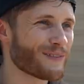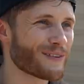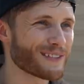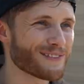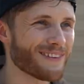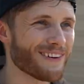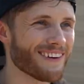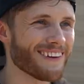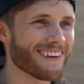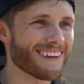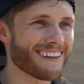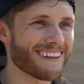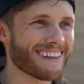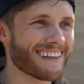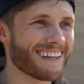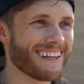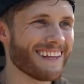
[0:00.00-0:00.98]
First of all,
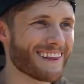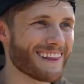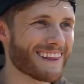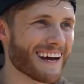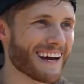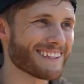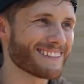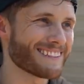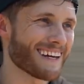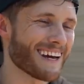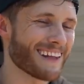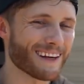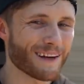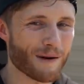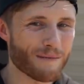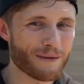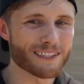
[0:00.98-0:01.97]
that's, I
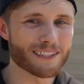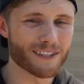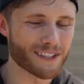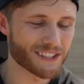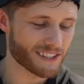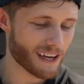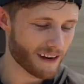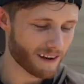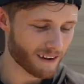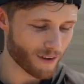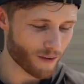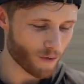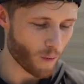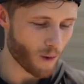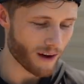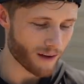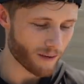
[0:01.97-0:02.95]
think, a misunderstanding
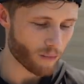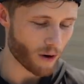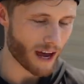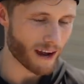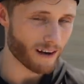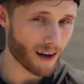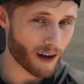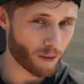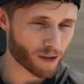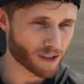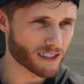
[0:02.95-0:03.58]
of what Brad and I were